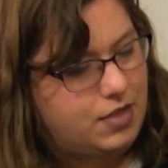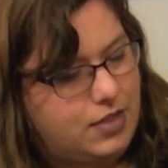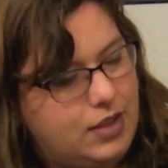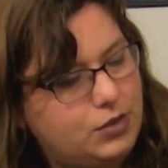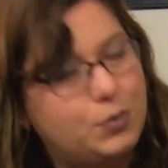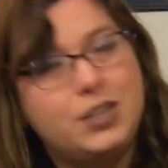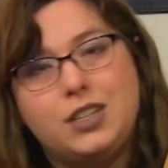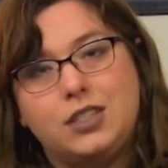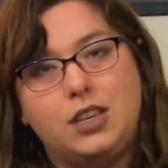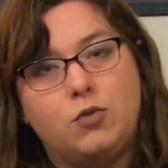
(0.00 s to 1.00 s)
This one
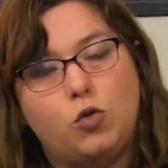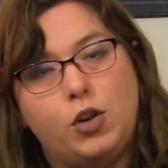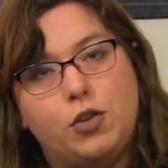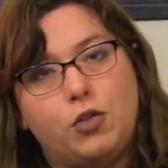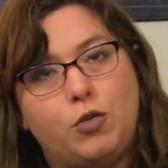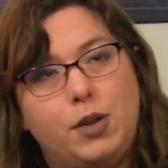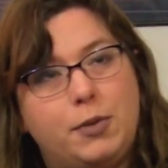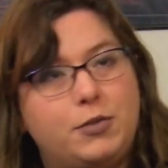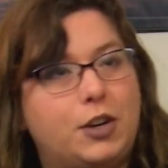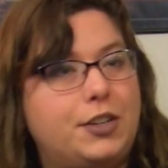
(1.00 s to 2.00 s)
is the Royal Cream
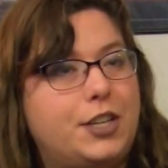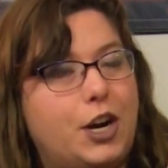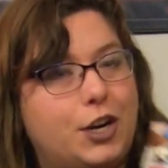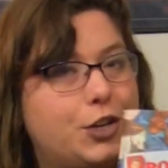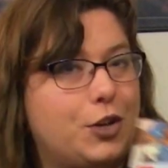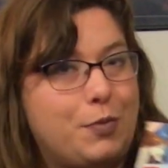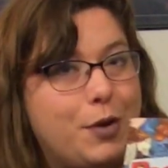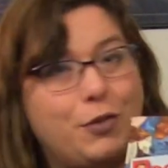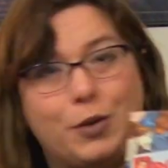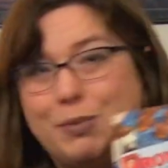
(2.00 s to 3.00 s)
of Tartar
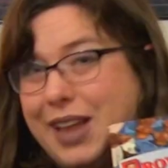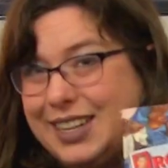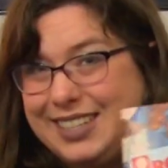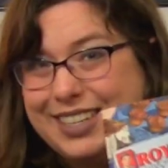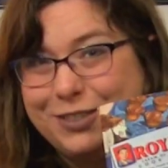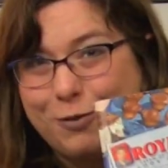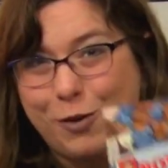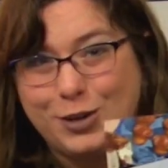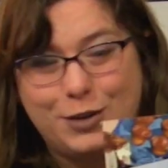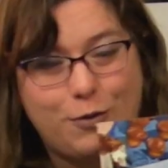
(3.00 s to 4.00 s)
cookbook from
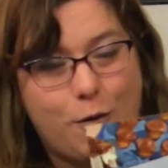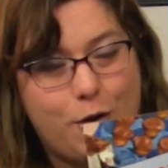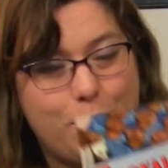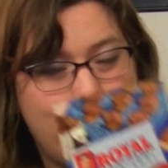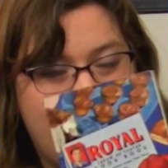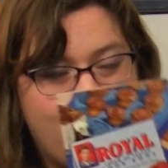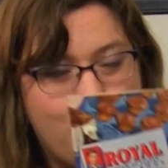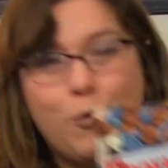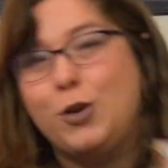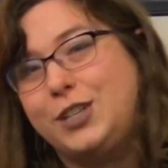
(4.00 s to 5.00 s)
1944. We are
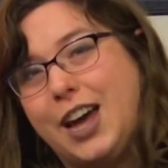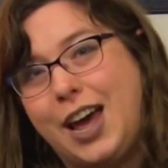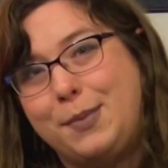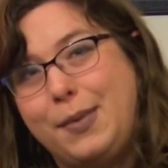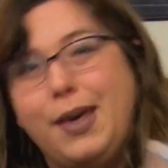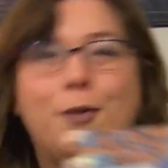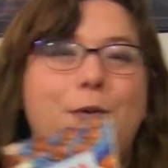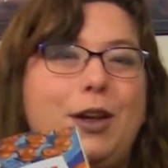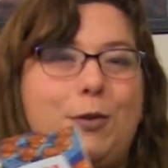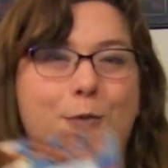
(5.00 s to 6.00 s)
wartime.
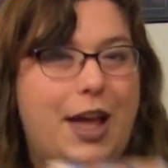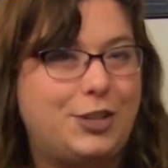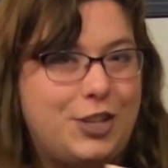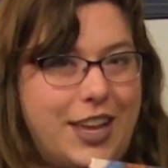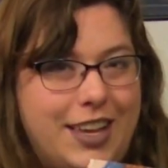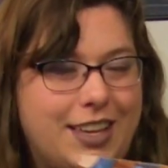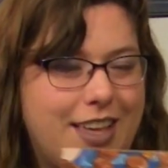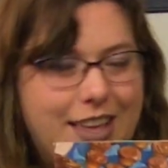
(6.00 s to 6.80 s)
We are rationing.